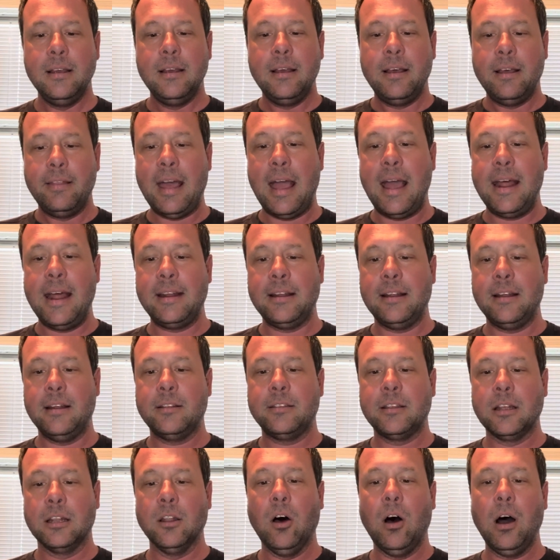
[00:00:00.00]
then
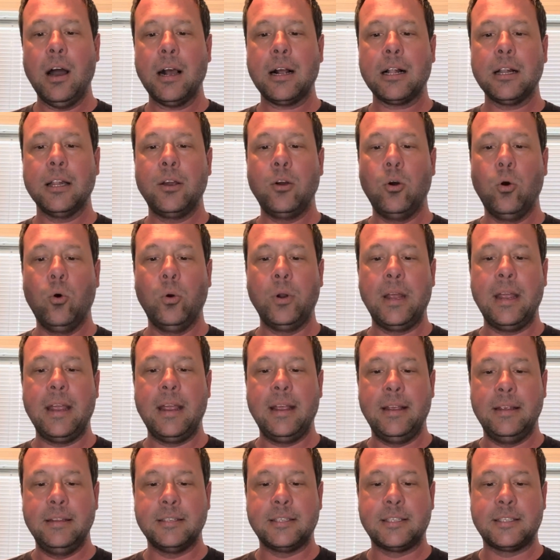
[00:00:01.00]
the likelihood
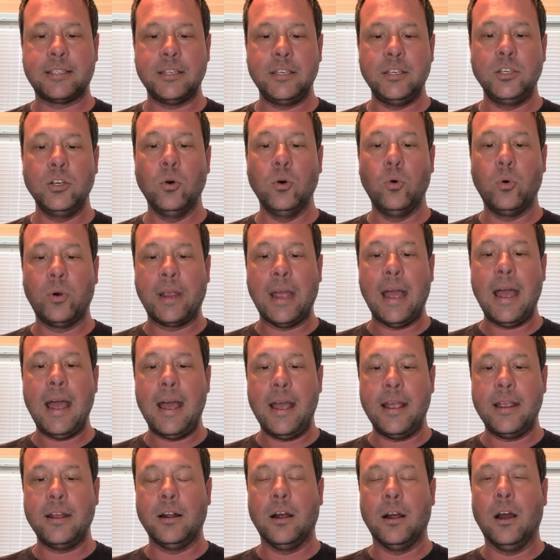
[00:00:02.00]
is you'll
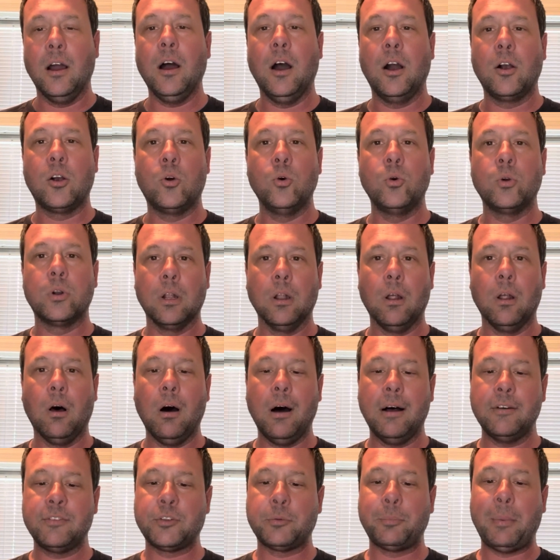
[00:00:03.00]
get a good
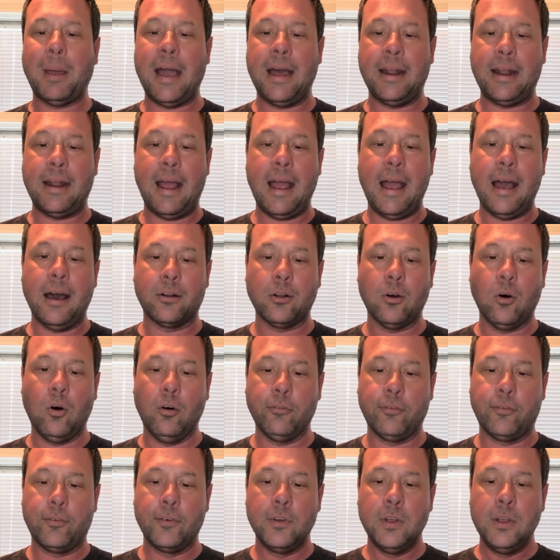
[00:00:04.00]
lifespan out
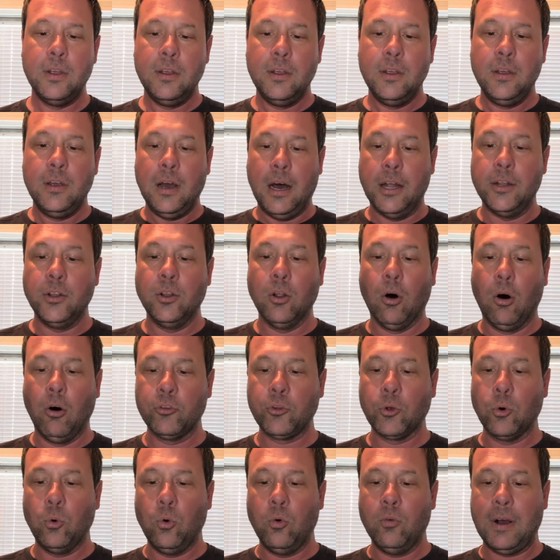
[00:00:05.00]
of a
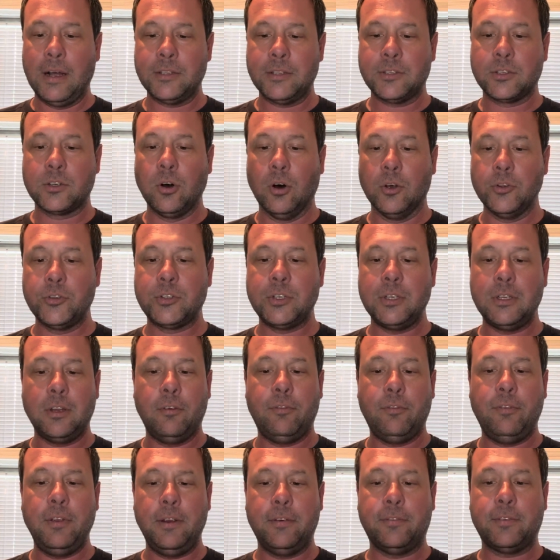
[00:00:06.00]
nozzle that's costing you
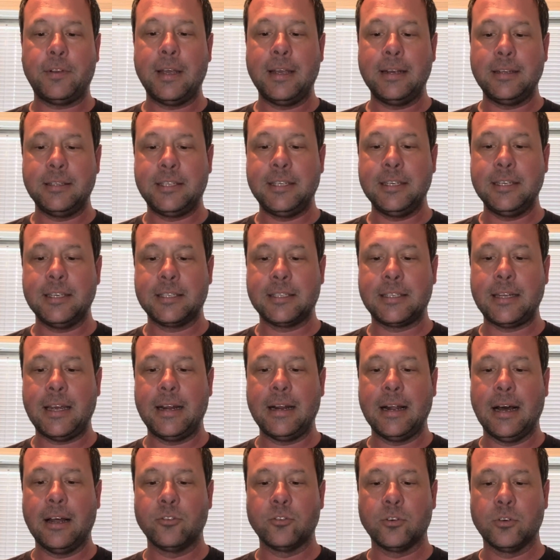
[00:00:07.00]

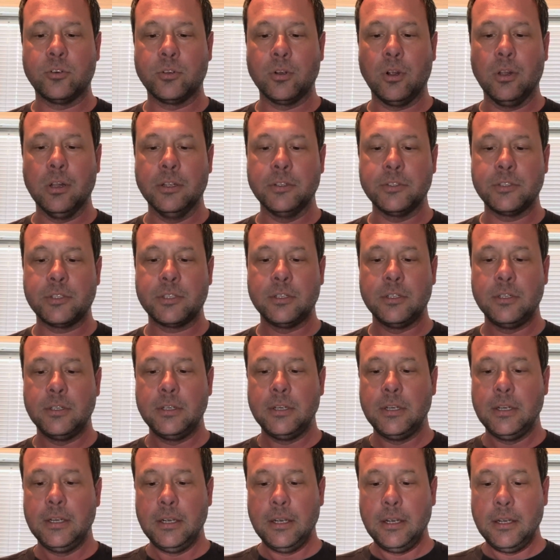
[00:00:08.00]
$1,600.
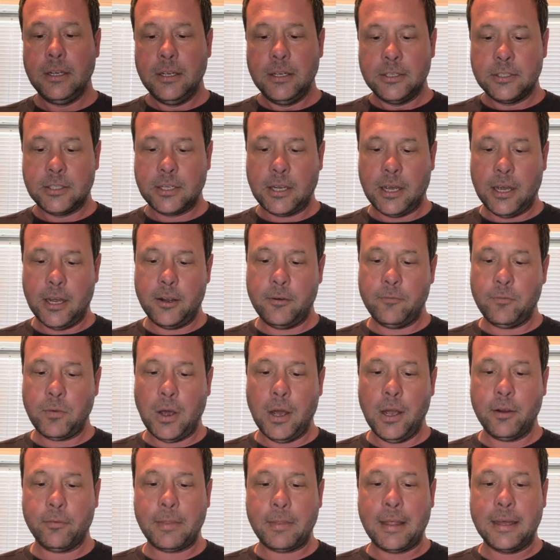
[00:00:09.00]
So
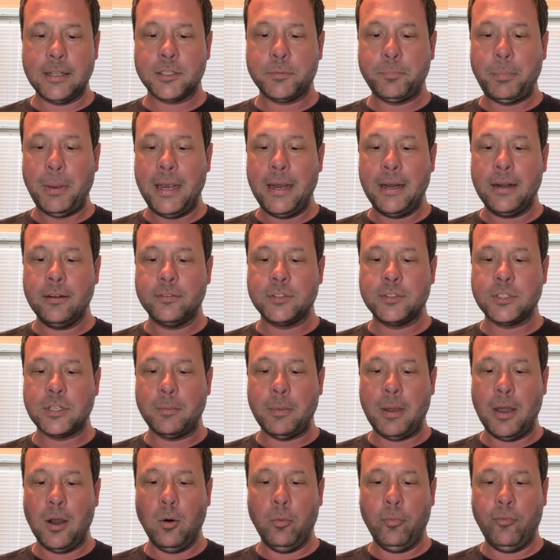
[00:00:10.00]
hope that's been of some
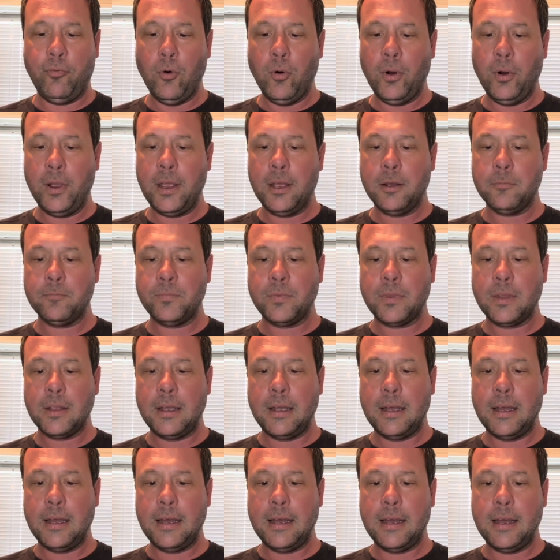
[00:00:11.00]
help for you.
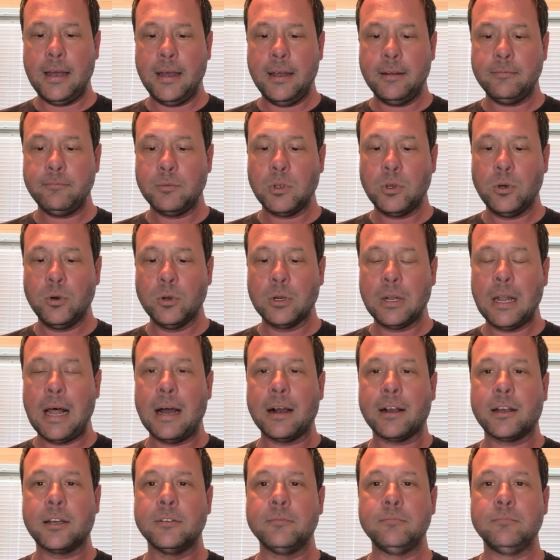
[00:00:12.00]
Good
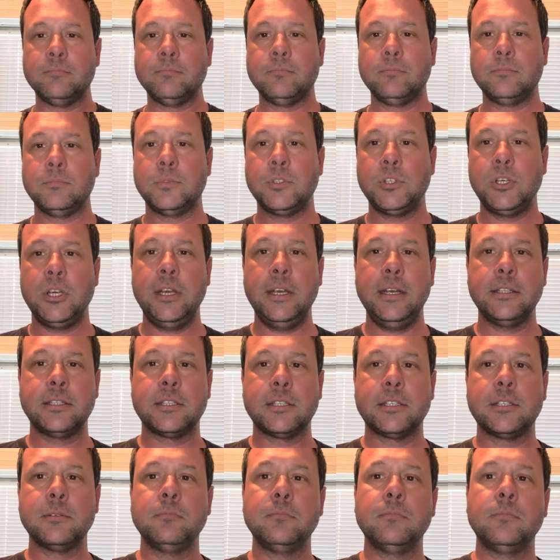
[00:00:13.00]
luck. Cheers.